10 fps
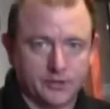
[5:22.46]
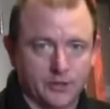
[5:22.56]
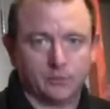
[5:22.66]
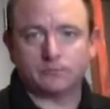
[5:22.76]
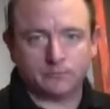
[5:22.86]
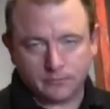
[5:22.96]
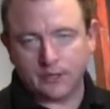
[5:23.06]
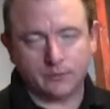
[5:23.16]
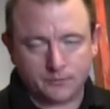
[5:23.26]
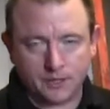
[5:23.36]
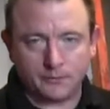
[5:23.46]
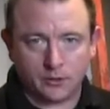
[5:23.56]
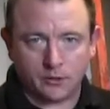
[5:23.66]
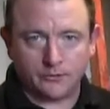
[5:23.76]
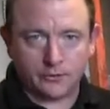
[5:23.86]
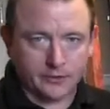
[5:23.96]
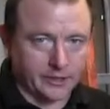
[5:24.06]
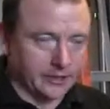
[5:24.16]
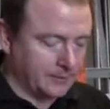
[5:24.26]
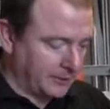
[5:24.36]
that you don't, you know, dump it all over
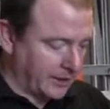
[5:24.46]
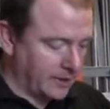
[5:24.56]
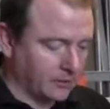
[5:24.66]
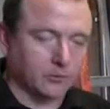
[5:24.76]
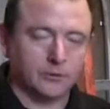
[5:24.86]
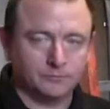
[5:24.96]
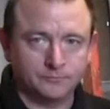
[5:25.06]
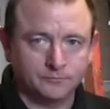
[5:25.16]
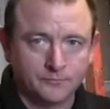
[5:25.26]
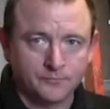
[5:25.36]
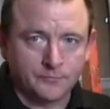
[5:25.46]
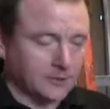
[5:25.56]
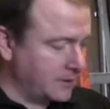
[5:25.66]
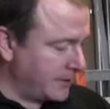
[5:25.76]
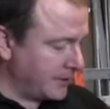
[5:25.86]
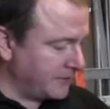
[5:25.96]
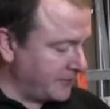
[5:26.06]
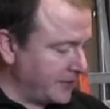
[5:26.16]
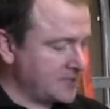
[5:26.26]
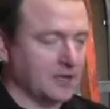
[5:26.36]
the uh, mechanical room. And then to
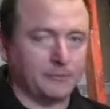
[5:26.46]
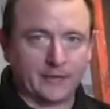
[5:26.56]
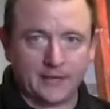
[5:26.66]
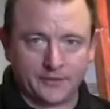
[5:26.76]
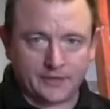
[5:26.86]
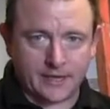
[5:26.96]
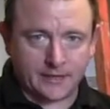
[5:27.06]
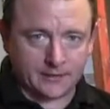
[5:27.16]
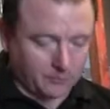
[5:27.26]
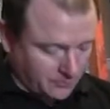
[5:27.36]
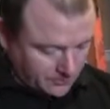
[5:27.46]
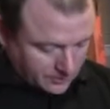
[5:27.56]
finish dumping out the tank,